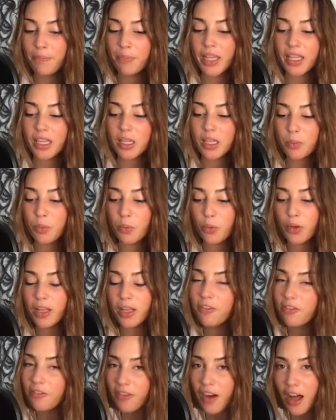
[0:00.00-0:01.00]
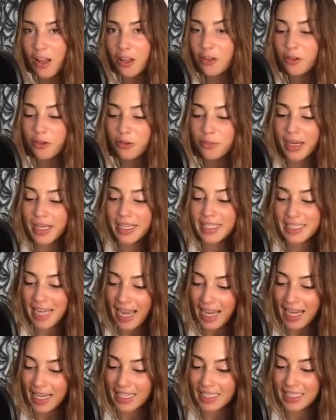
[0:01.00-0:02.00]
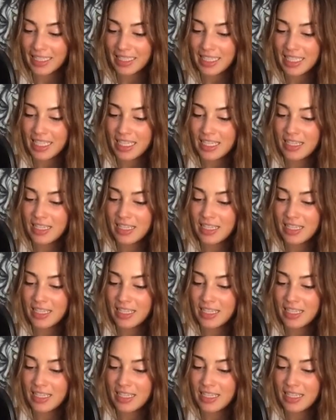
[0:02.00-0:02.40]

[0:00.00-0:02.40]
that the boy followed my dad.